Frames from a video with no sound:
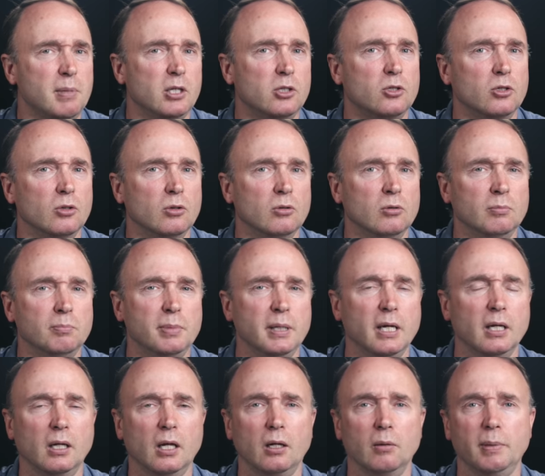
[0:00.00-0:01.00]
me to be
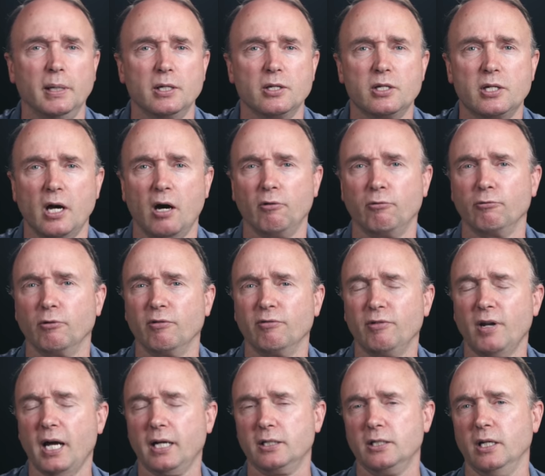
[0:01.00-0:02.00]
a little bit
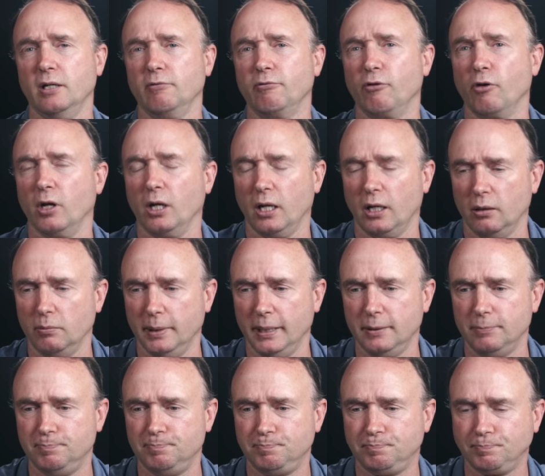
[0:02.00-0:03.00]
self-reflecting for a little bit.